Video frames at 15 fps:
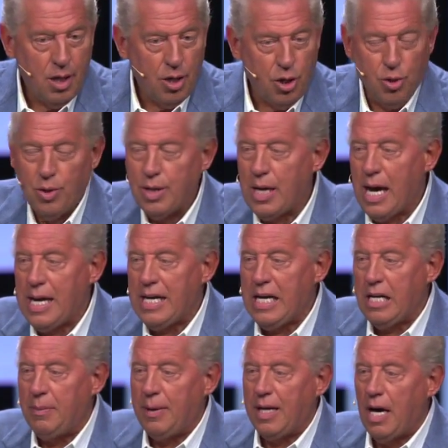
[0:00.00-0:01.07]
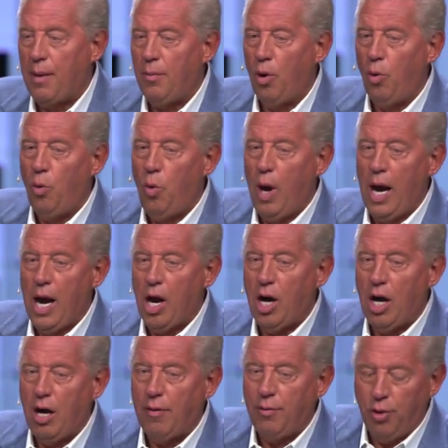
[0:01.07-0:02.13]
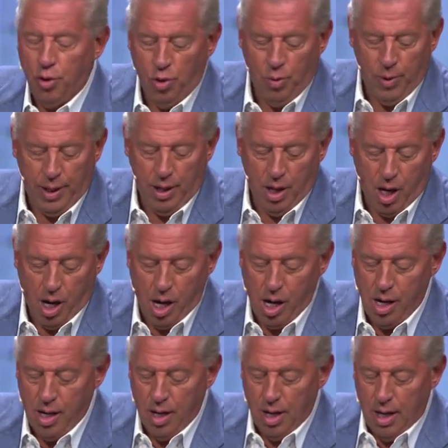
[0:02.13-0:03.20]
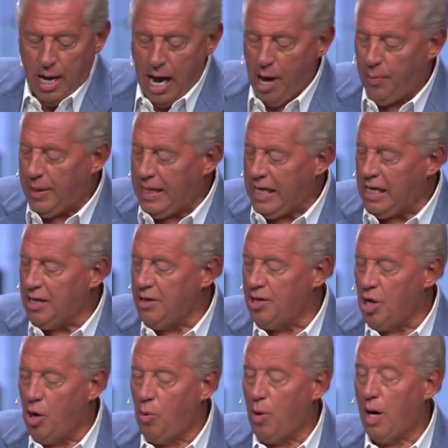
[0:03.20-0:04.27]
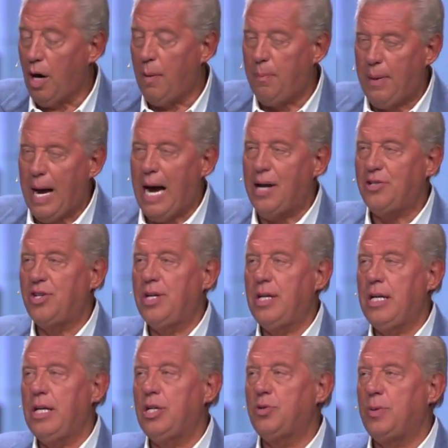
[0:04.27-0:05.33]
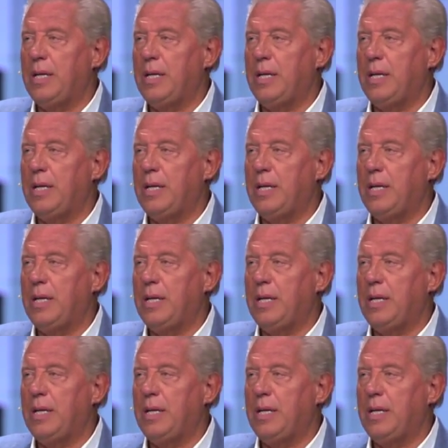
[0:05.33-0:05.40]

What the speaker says: You and I need to become aware of who we are, and we need to know what our passion is.